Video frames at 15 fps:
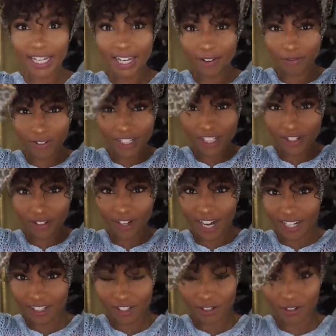dang wrist
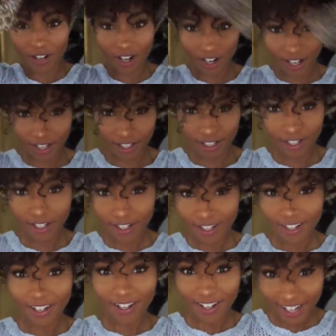cracks so hard.
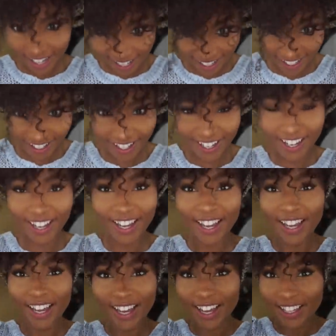Okay,
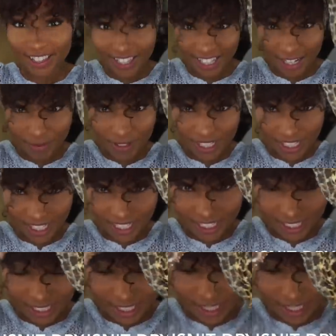then I'm just gonna,